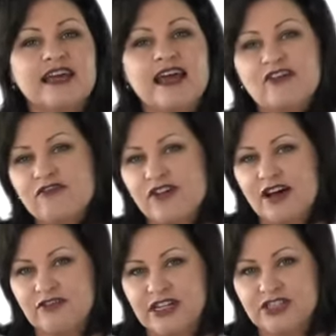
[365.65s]
how
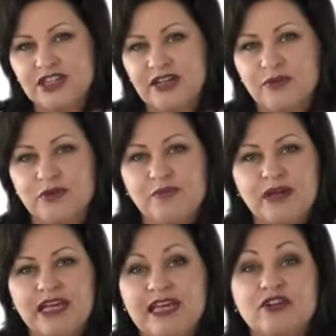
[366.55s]
far-reaching it would
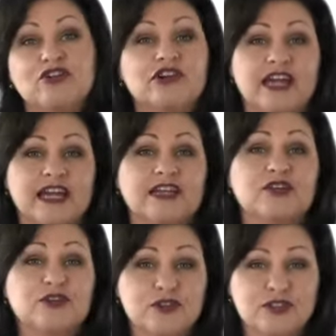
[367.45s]
be in creating
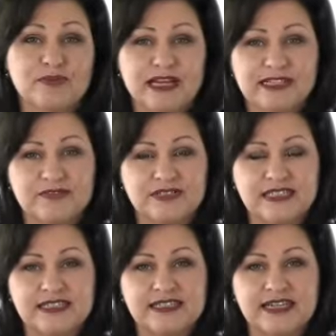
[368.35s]
huge amounts of
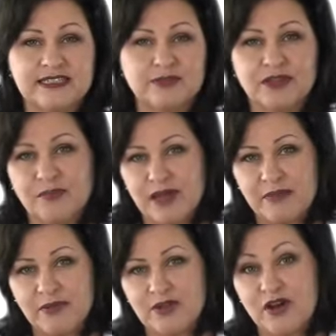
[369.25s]
success with the
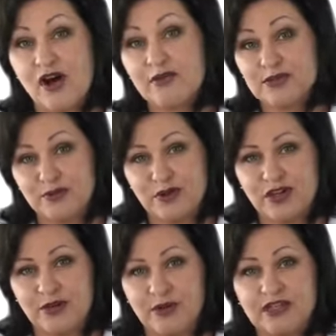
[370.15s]
people that I was
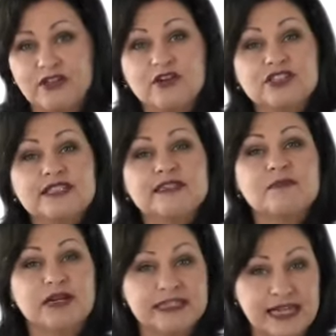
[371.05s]
working with, not just in
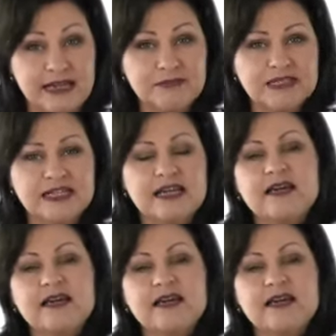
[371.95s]
my teams,